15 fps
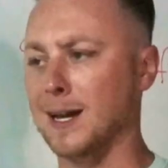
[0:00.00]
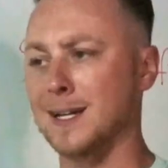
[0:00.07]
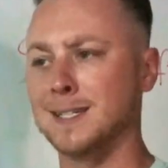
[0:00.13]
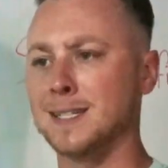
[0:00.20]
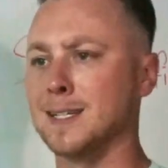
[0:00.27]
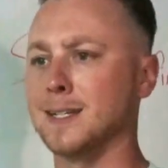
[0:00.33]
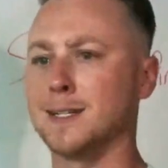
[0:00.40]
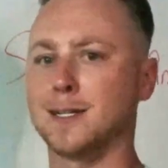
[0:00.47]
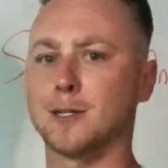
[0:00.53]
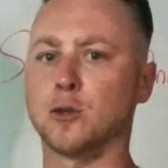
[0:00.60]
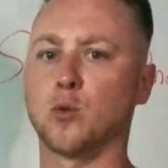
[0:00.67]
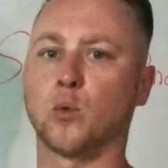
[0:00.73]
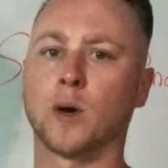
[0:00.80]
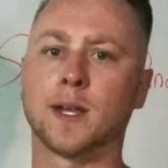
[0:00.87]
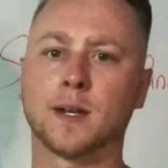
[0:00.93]
I didn't need
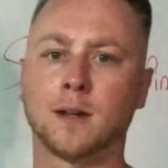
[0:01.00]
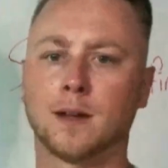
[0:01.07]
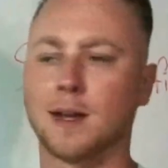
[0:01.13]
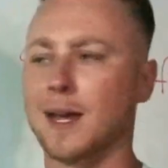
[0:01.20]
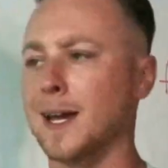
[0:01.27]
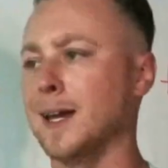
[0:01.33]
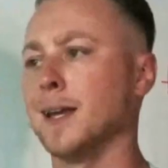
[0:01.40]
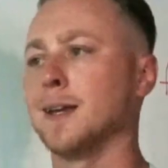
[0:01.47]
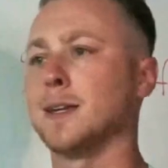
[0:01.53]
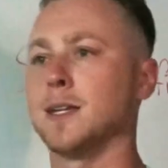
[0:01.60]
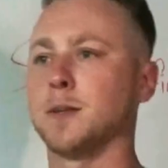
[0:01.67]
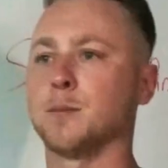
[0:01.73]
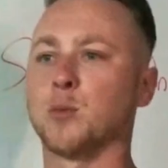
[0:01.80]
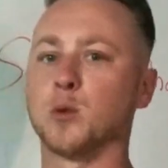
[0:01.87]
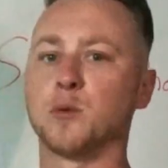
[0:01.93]
credit. I didn't
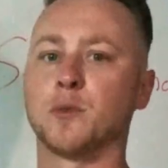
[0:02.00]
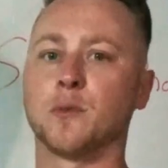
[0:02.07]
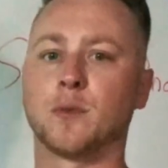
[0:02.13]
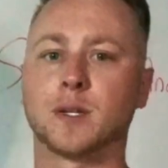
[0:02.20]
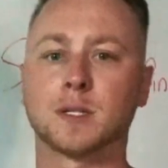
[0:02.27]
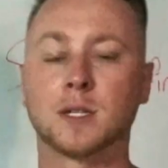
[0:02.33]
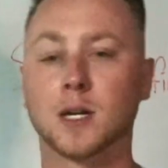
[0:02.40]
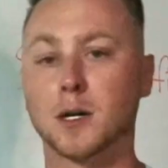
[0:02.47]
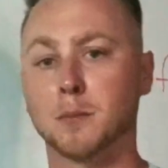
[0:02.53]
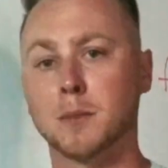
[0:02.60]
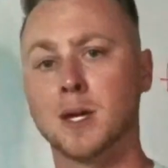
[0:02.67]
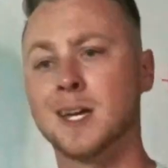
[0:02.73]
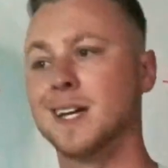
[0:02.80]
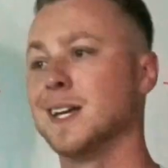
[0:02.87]
need proof of income.